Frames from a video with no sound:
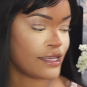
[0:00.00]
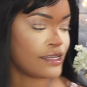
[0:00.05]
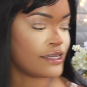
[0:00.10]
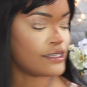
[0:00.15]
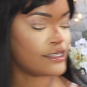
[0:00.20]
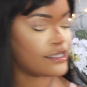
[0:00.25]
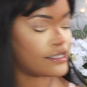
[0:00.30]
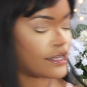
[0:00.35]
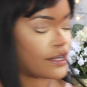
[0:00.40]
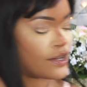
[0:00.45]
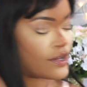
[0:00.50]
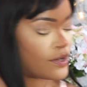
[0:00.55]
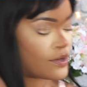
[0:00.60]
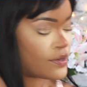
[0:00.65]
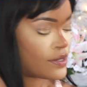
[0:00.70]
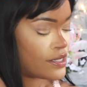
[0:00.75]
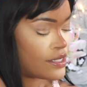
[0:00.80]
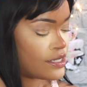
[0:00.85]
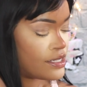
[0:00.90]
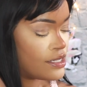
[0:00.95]

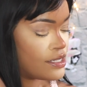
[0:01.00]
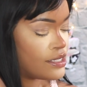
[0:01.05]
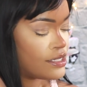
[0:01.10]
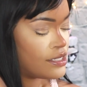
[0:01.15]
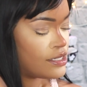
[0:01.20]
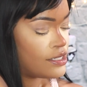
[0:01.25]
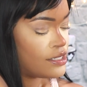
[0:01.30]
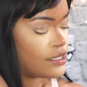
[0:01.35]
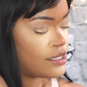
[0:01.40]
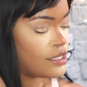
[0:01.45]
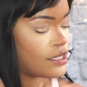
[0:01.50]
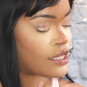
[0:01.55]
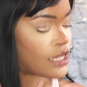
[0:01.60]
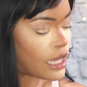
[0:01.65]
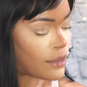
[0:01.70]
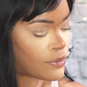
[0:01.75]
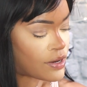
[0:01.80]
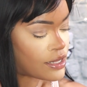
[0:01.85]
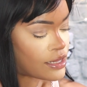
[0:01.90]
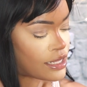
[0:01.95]
So
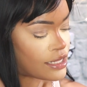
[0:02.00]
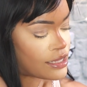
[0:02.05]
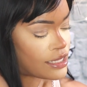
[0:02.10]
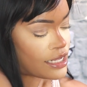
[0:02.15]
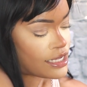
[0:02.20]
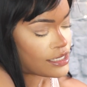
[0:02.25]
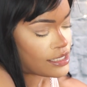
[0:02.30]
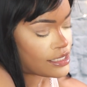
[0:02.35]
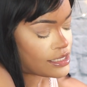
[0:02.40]
I'm gonna let that